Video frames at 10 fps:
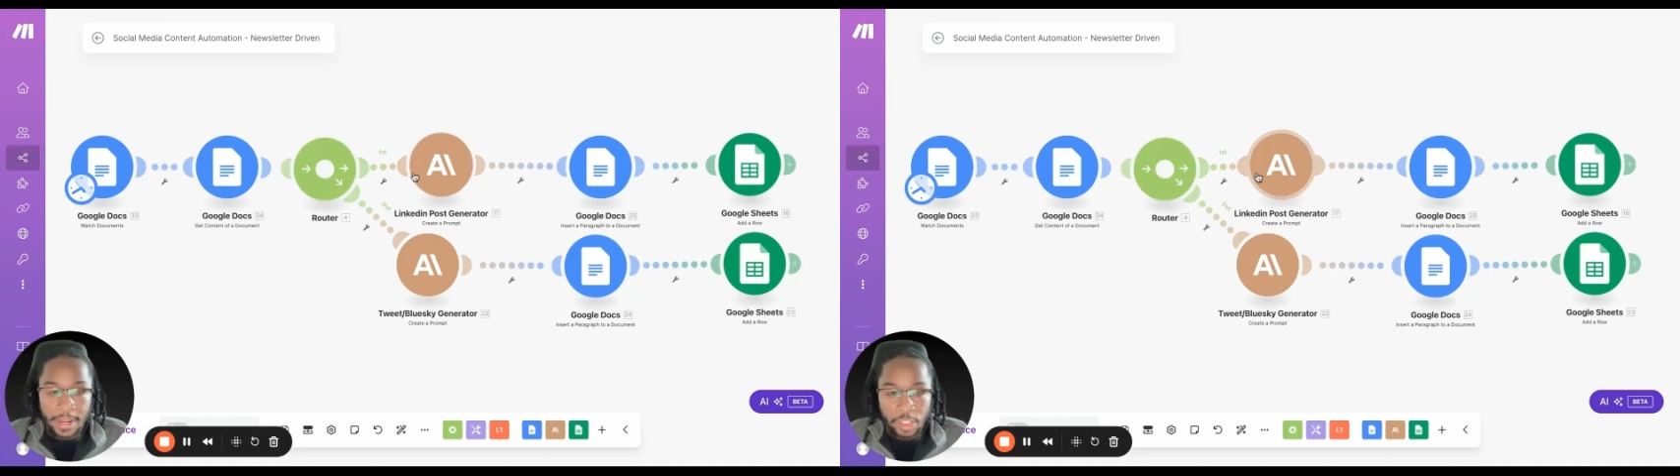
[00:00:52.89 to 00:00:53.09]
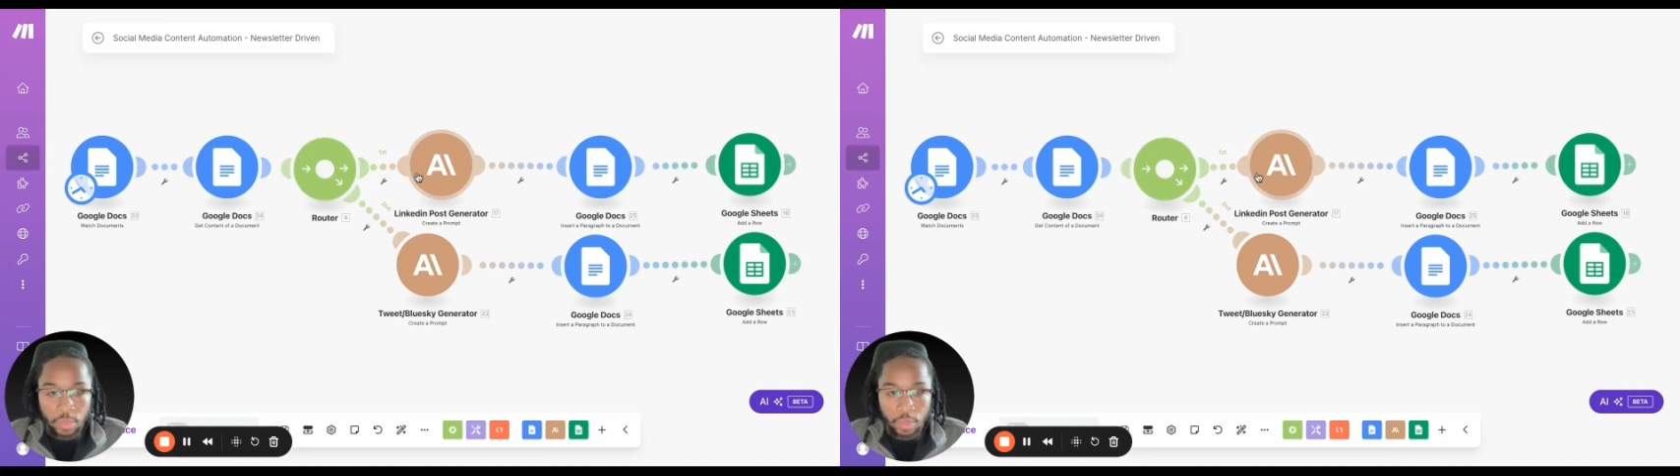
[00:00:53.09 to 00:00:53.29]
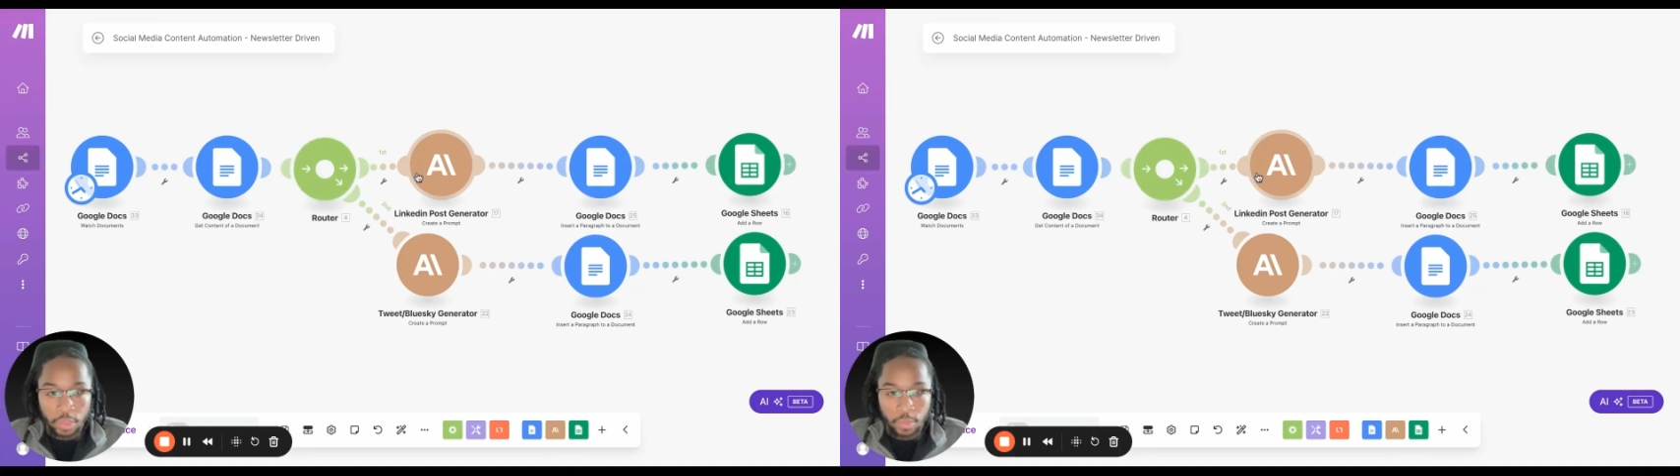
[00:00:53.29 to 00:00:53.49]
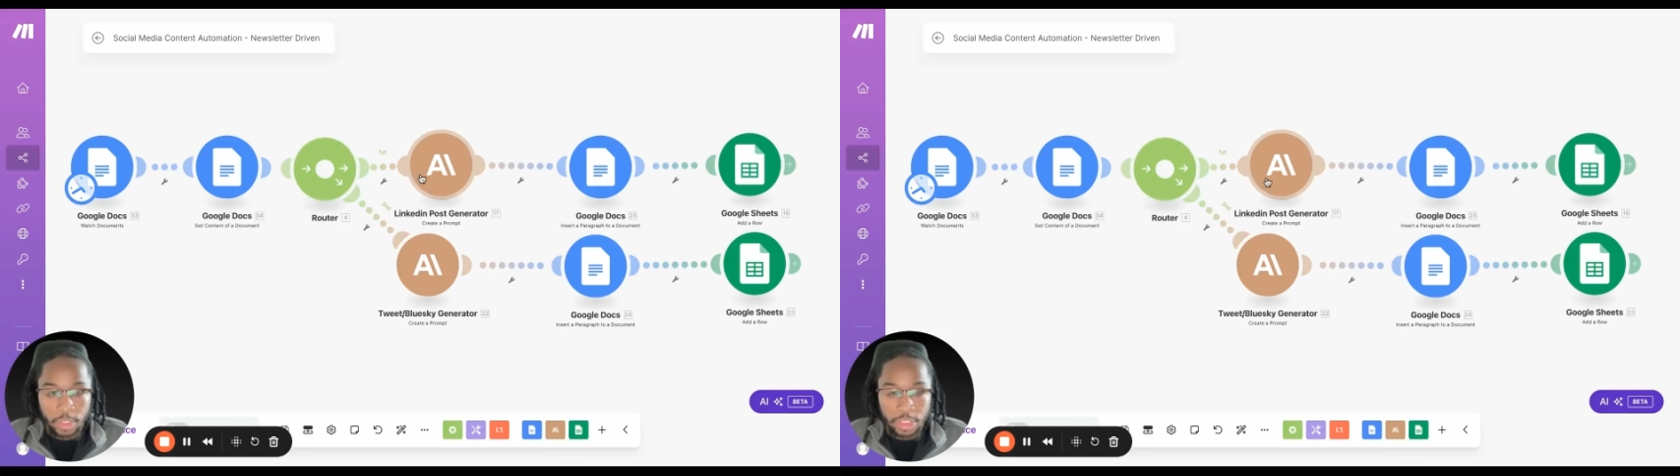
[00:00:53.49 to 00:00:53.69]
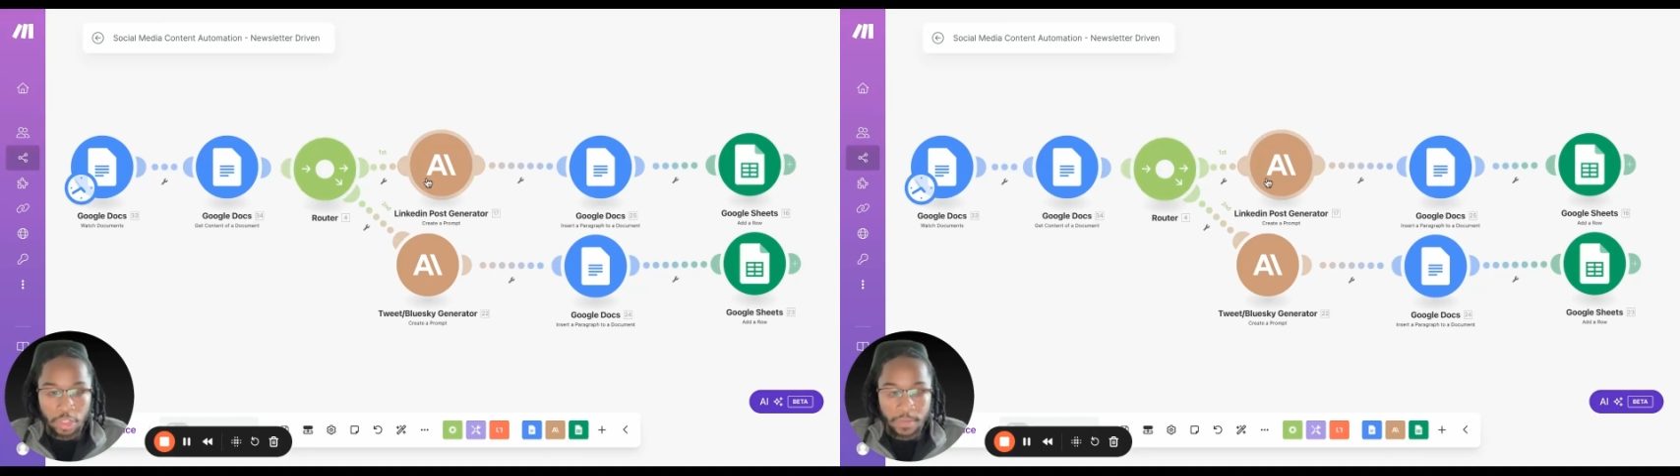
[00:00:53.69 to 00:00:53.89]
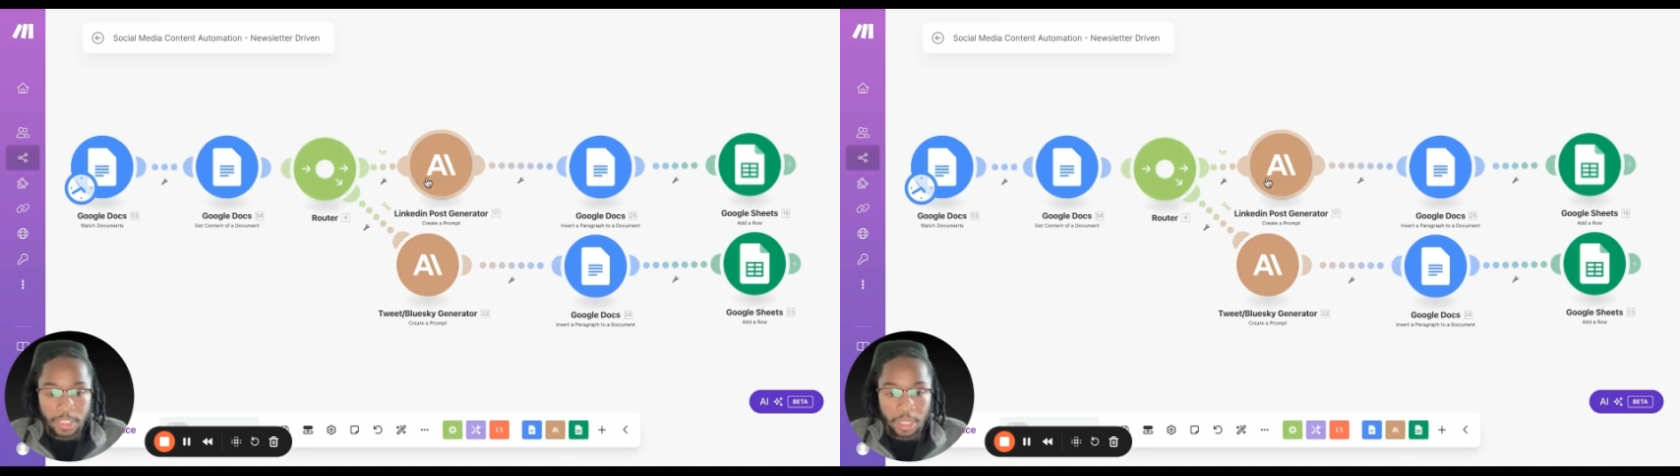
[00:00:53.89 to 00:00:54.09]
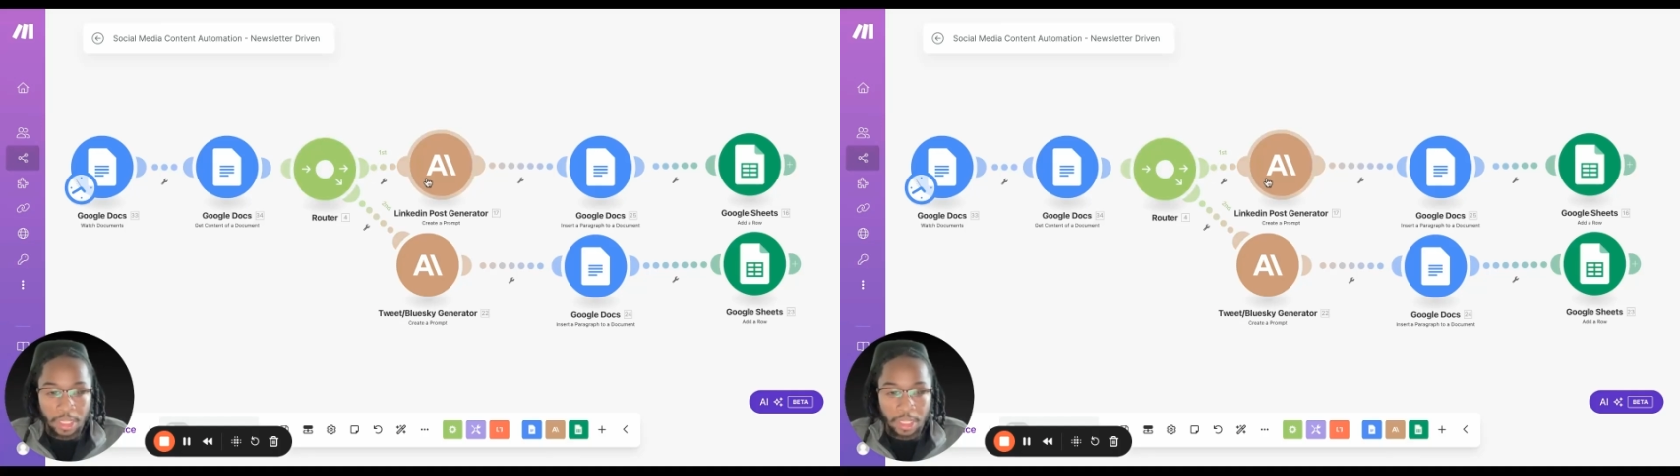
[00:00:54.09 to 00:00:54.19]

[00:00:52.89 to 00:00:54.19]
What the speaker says: modules, which is going to be